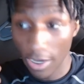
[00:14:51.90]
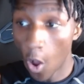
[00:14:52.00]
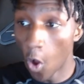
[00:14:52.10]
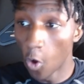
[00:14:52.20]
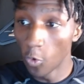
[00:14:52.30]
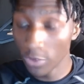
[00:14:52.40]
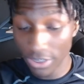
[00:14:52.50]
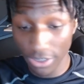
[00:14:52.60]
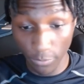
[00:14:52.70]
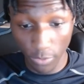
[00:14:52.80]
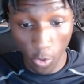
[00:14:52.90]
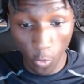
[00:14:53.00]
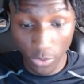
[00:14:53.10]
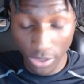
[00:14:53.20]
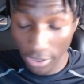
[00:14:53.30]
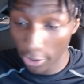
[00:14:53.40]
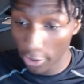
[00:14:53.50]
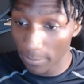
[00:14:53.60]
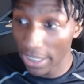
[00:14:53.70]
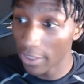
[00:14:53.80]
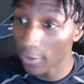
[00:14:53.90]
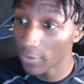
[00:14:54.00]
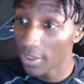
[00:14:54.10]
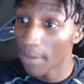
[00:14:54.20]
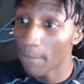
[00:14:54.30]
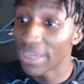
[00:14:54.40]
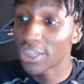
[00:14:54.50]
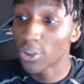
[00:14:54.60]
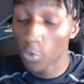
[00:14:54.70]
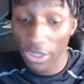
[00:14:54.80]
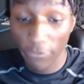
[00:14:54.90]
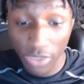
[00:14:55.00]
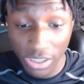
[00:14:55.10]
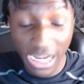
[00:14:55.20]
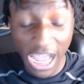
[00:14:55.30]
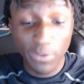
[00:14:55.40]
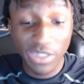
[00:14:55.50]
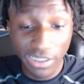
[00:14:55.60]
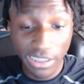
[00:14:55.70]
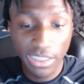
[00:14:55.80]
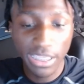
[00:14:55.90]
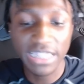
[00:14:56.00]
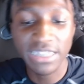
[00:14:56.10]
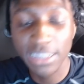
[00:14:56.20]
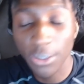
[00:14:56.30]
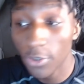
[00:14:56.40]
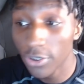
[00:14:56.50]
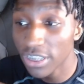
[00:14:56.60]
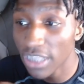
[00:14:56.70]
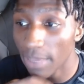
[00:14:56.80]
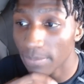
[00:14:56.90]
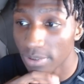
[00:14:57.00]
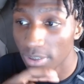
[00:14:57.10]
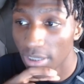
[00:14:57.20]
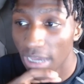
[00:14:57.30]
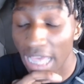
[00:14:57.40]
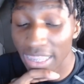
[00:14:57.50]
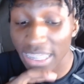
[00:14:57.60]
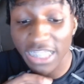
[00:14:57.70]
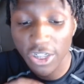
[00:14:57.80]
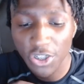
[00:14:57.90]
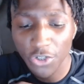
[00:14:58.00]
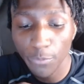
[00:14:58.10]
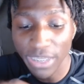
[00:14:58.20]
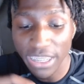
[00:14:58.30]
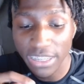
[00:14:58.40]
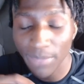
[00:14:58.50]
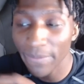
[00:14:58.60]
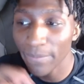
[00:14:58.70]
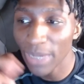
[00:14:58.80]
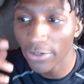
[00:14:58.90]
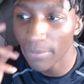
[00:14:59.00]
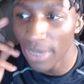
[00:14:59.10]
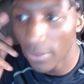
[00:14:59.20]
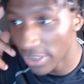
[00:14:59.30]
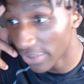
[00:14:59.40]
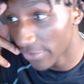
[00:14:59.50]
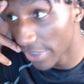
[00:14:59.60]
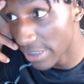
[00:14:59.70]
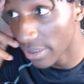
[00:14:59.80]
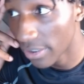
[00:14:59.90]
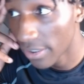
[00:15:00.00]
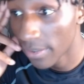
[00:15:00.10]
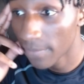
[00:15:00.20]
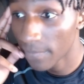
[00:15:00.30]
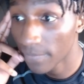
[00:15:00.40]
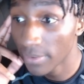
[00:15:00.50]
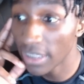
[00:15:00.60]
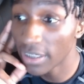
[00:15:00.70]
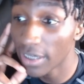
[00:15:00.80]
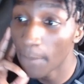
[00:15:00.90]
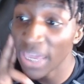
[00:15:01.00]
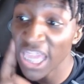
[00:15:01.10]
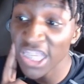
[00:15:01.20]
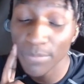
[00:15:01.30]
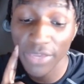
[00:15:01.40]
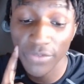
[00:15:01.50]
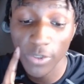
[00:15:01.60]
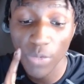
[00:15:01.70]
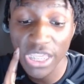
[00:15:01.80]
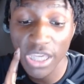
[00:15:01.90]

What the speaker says: hose the curb down, make sure in front of the house clean, and sit on her steps. I think that's true peace. Maybe my grandma wasn't crazy. Nigga, imagine being able to wake